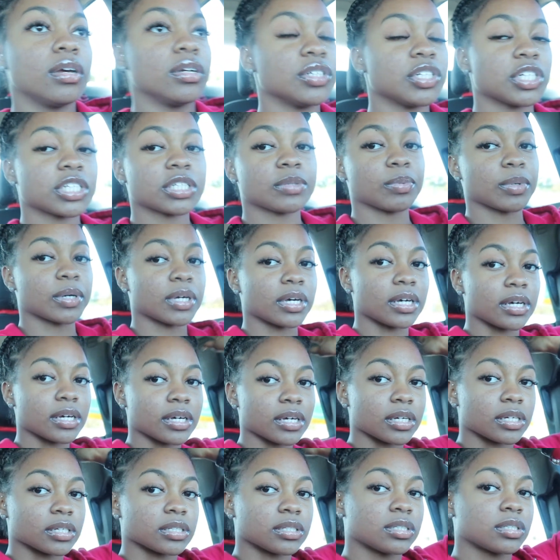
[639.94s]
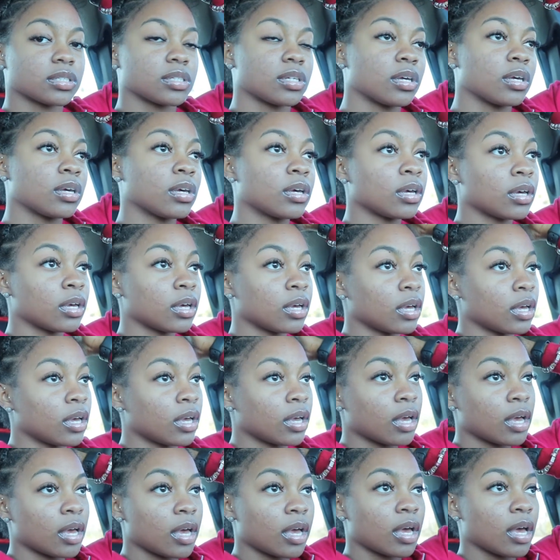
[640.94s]
It's because because,
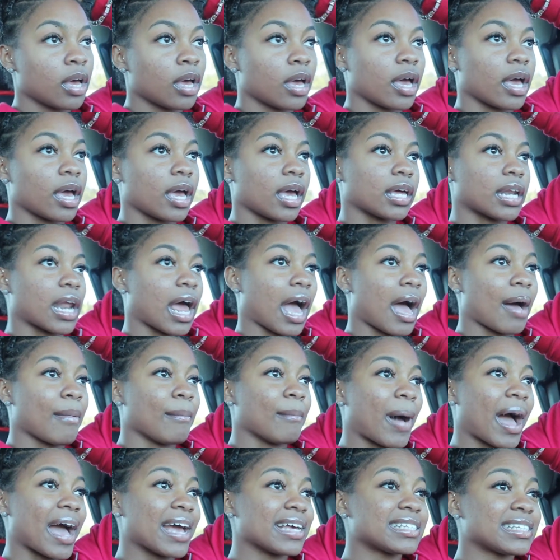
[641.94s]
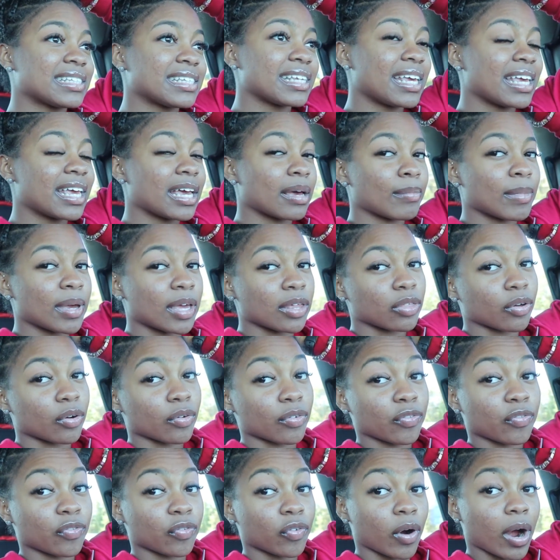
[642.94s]
and I might see him either
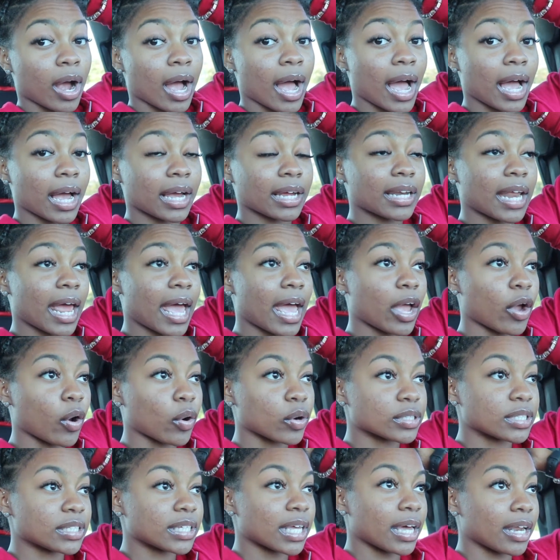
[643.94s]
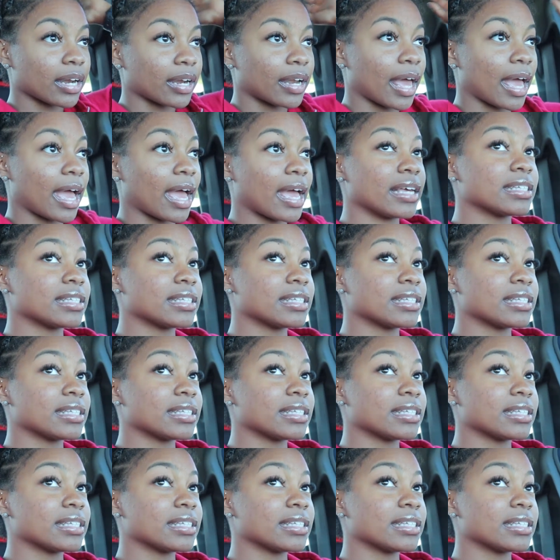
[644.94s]
Friday or Saturday.